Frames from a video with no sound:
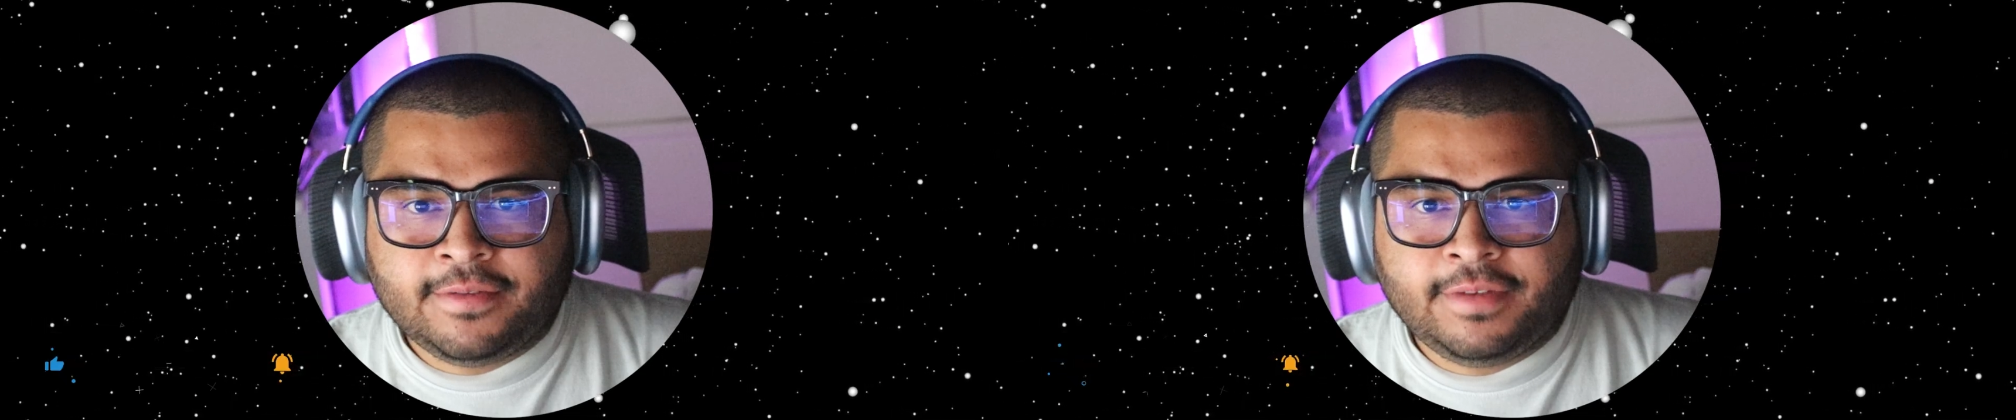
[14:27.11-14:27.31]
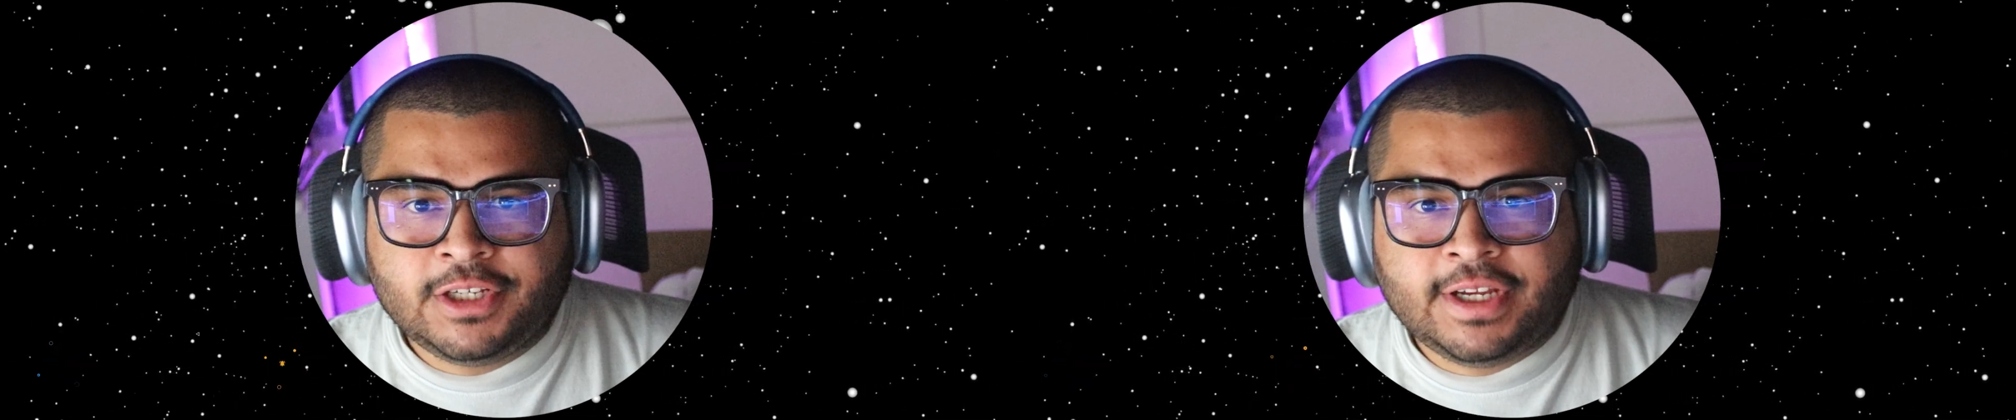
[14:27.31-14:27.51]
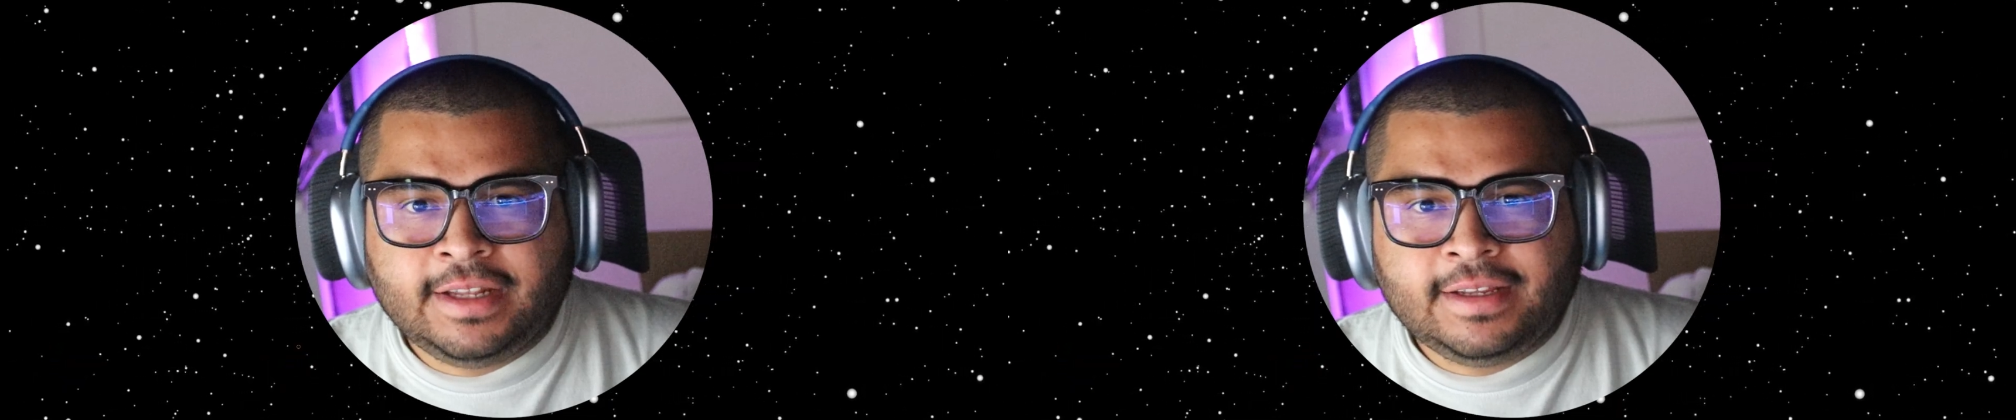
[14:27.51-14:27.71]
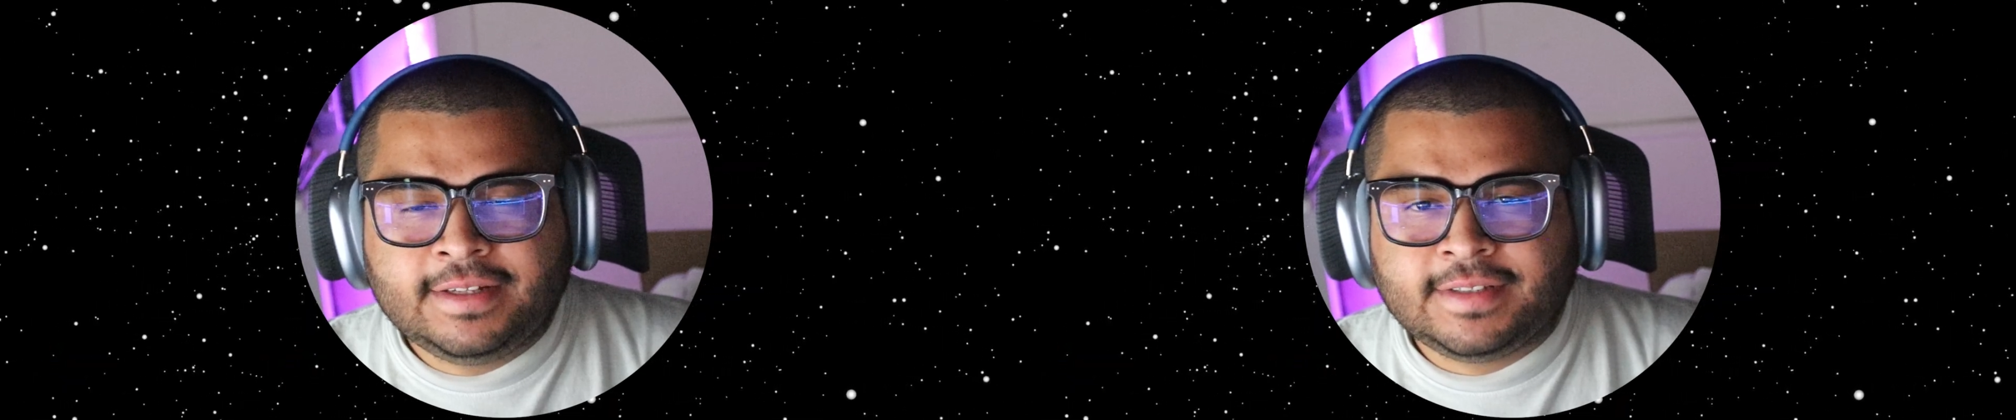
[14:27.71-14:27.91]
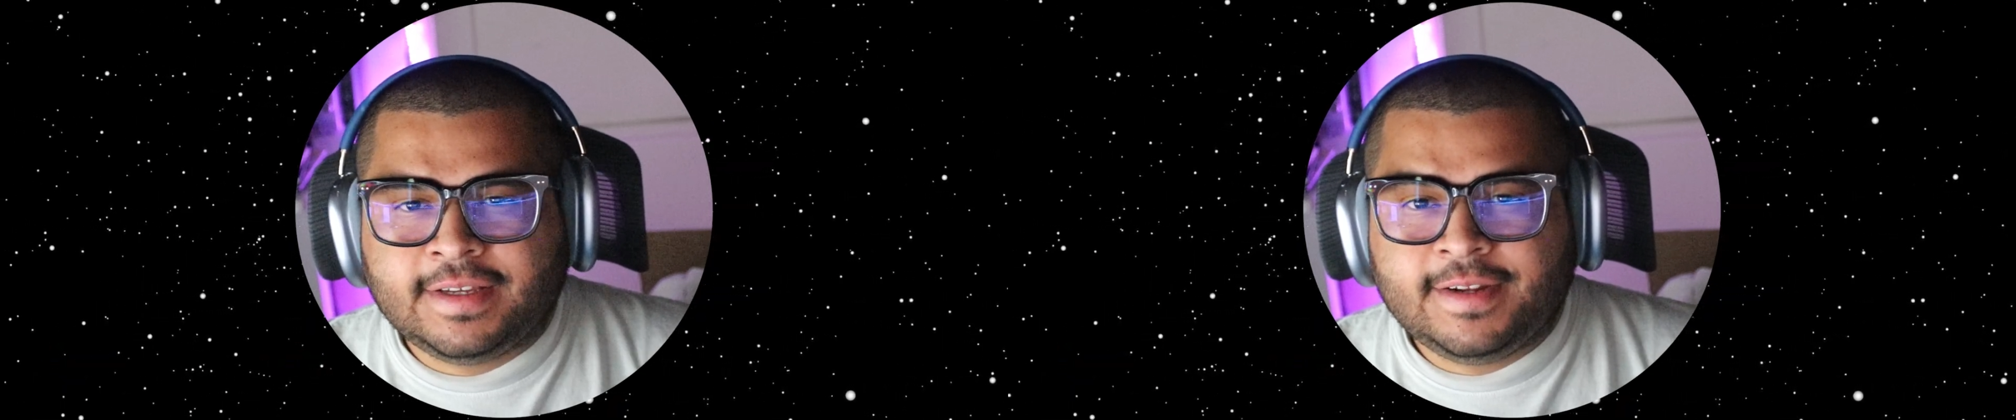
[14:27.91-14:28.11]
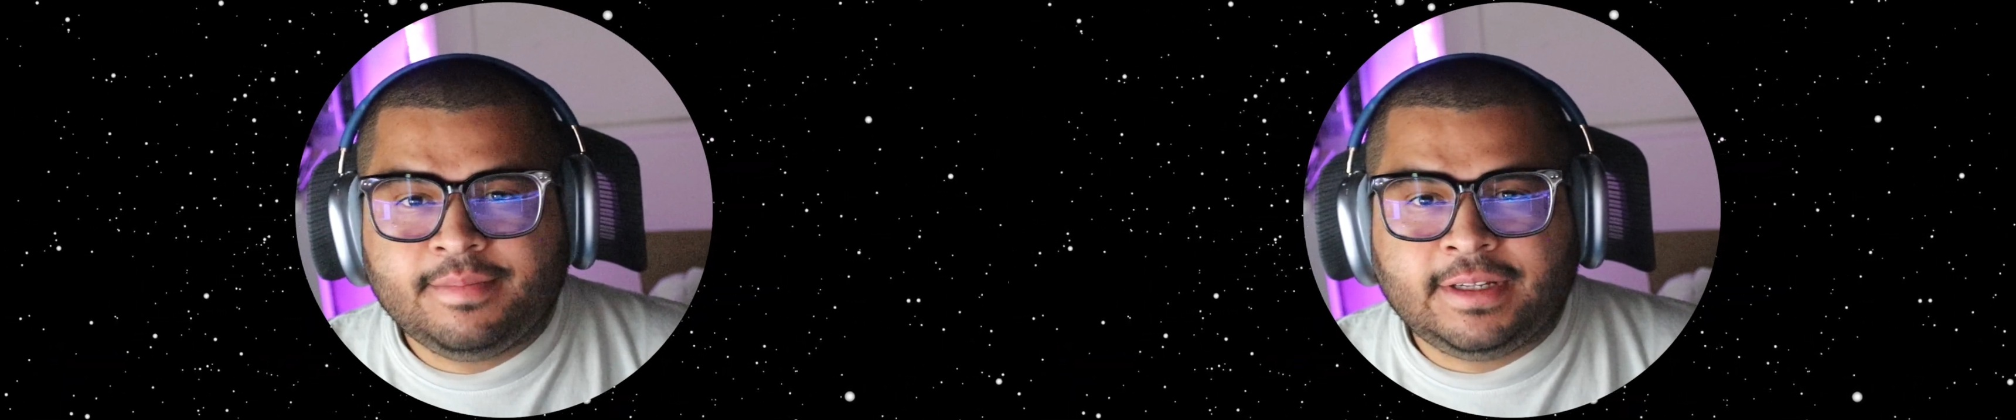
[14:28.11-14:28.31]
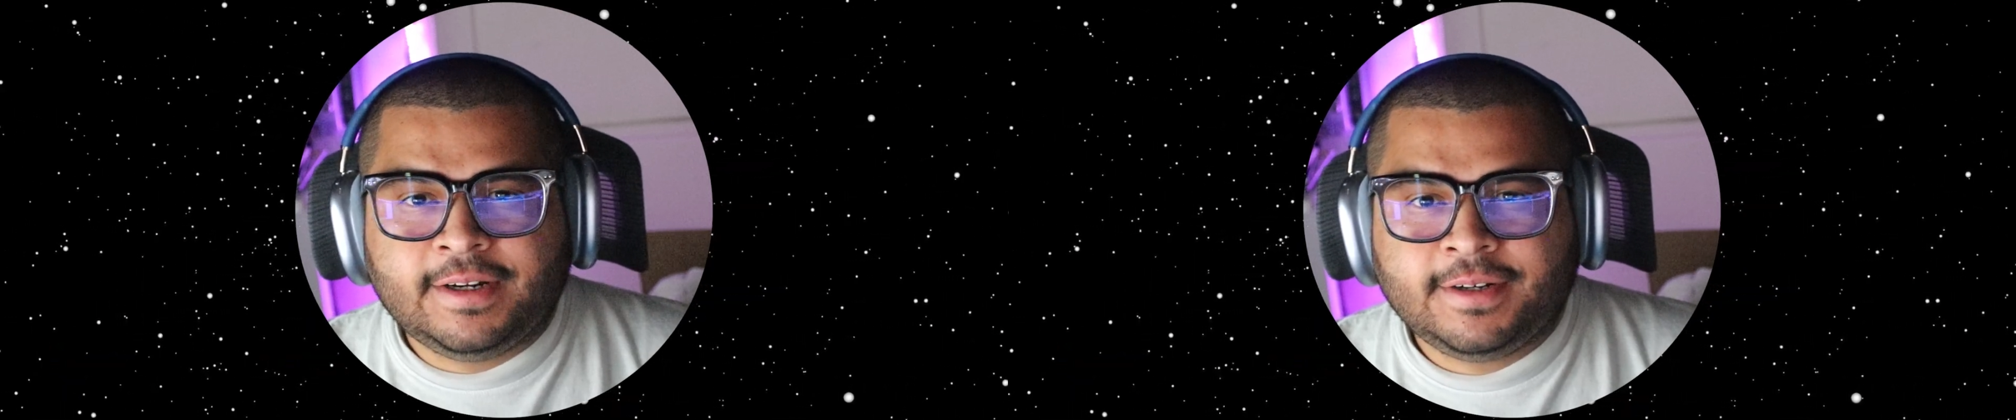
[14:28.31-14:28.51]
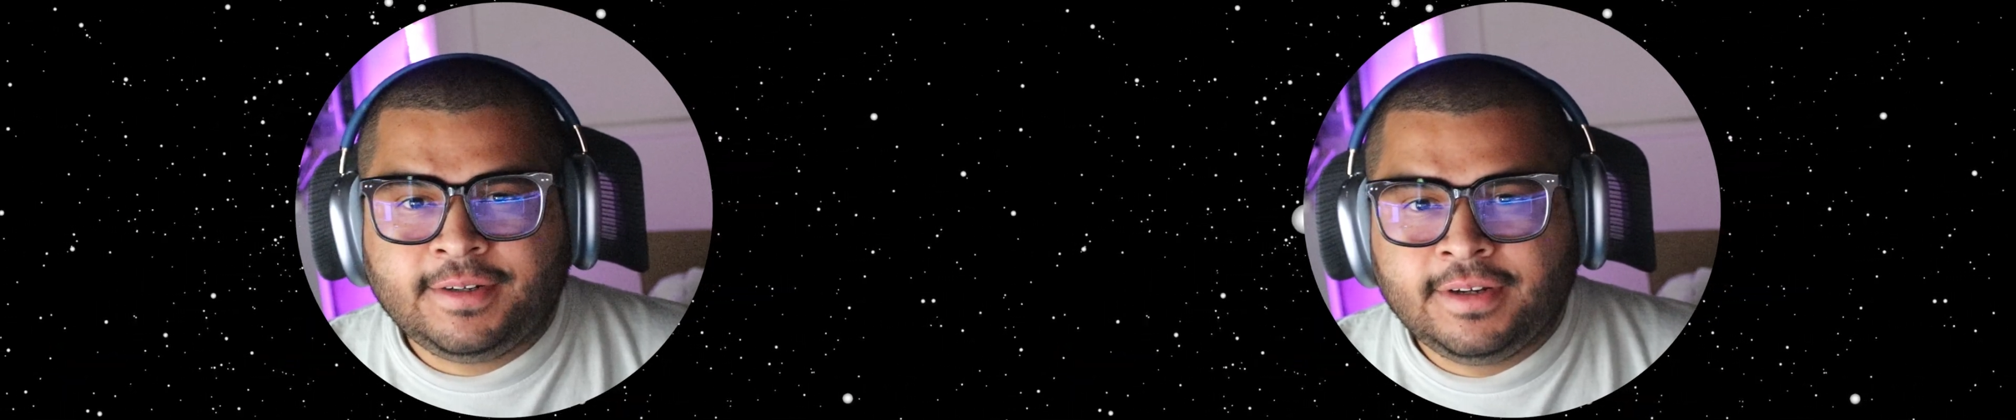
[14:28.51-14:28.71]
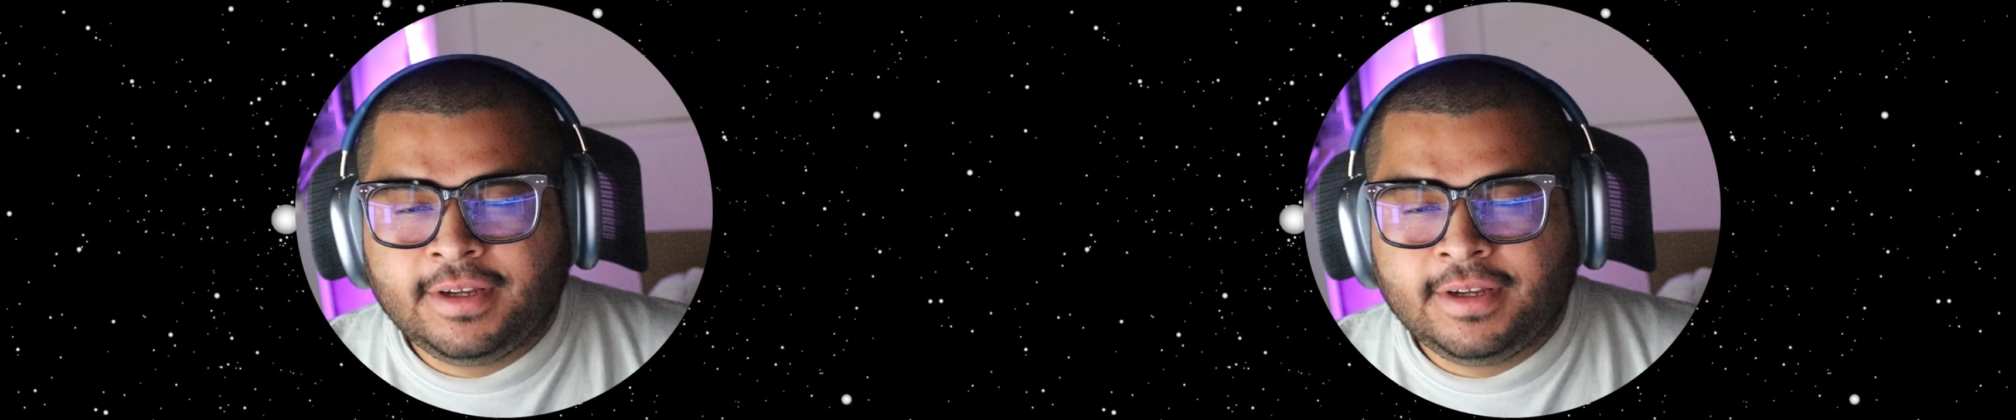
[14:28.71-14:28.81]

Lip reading: fisheye lens and Blender.